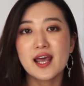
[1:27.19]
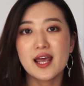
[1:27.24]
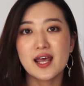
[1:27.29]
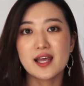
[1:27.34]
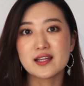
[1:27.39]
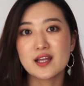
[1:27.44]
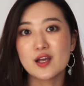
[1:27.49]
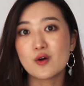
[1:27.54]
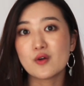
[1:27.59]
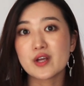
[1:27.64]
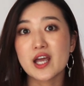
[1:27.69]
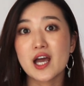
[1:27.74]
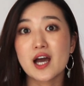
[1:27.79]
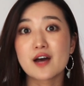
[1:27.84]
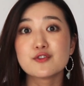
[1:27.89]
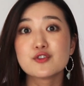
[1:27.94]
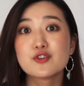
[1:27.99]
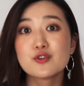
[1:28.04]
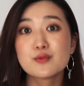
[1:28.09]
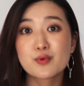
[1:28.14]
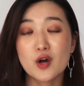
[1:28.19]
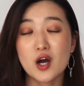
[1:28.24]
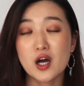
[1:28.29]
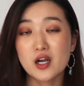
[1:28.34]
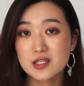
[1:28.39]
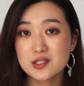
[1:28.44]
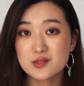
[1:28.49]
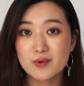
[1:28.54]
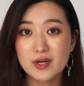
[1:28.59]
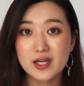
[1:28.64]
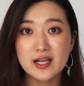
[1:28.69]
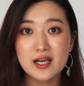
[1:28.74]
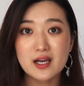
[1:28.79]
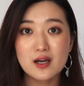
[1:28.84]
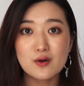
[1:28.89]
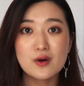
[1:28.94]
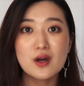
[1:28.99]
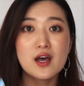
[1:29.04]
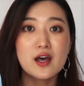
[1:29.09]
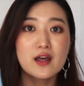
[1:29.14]
And they only have two products right
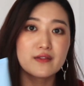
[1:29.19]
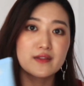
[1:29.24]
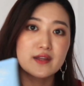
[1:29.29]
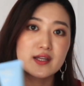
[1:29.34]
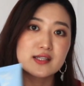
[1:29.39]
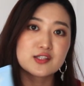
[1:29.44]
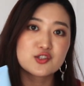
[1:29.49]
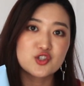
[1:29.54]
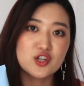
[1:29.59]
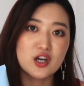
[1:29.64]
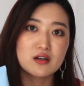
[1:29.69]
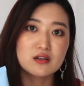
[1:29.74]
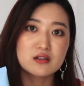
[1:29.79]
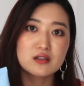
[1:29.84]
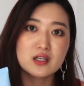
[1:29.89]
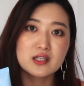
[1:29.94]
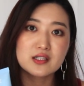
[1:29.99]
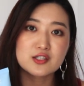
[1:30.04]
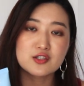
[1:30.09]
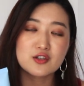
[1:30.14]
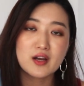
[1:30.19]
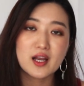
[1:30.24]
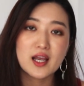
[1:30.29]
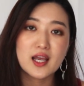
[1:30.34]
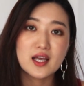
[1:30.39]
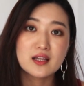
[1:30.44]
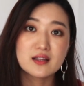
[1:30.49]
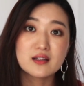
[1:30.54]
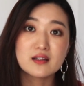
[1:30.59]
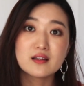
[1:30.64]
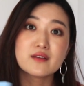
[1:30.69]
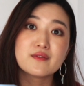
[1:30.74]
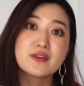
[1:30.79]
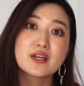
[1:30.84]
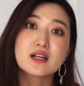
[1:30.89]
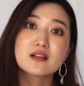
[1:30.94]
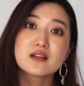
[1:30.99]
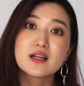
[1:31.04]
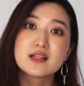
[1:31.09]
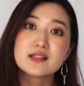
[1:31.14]
now, this gel cleanser and the
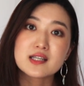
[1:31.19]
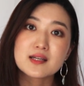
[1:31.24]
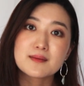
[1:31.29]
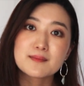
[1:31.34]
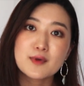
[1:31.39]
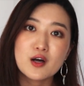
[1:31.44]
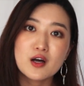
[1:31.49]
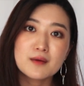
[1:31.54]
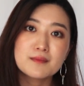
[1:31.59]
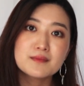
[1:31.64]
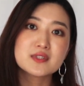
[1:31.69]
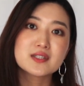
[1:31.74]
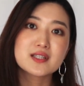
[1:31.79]
Living Cleansing Balm.